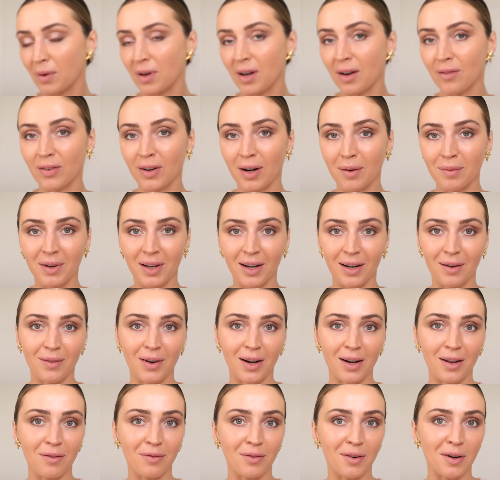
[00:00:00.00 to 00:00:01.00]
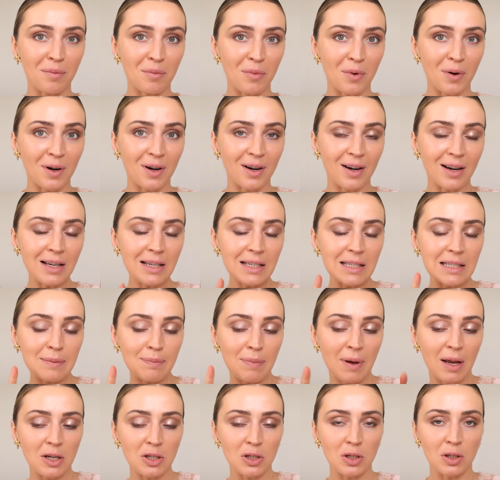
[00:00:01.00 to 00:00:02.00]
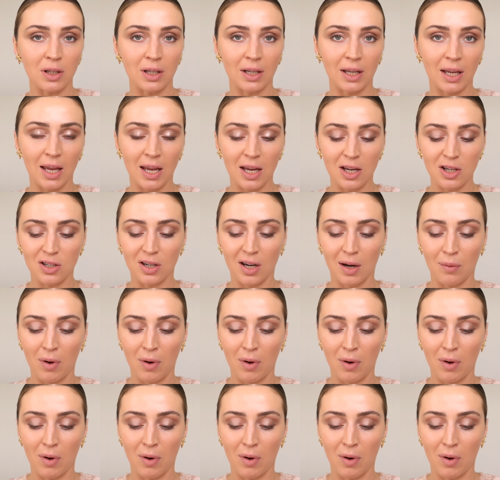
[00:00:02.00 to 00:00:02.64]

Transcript: Whenever I'm getting ready for a more special occasion,